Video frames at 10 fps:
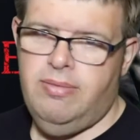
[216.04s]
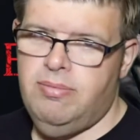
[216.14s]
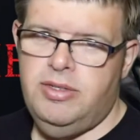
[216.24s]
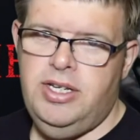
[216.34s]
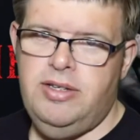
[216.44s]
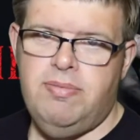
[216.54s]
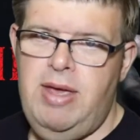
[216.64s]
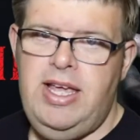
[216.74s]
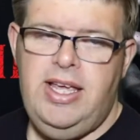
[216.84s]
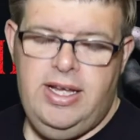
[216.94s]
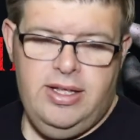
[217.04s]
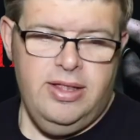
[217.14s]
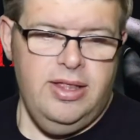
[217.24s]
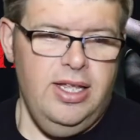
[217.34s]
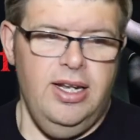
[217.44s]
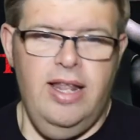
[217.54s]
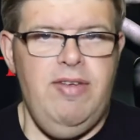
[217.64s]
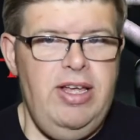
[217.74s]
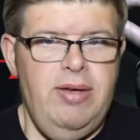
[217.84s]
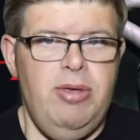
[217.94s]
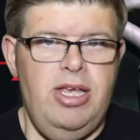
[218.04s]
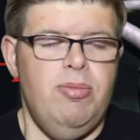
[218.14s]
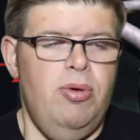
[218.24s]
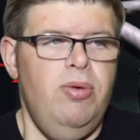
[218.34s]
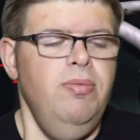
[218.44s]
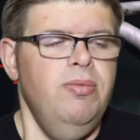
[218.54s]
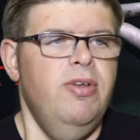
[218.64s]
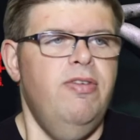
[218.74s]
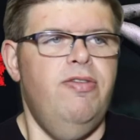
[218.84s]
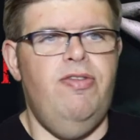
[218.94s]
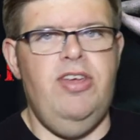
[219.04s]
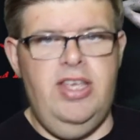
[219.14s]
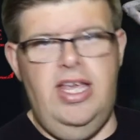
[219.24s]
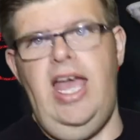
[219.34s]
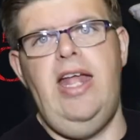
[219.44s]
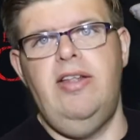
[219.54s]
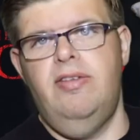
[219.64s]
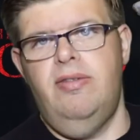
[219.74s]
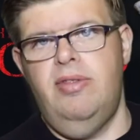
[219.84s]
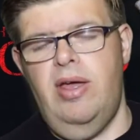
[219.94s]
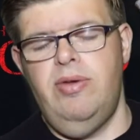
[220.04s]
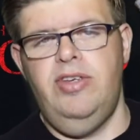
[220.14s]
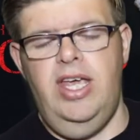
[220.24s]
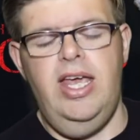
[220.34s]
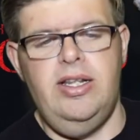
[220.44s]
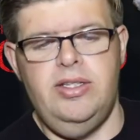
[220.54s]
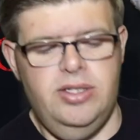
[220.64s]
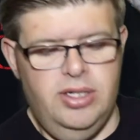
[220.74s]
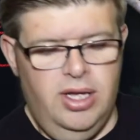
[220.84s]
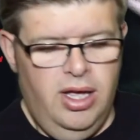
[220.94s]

she's making the living people forget those kids,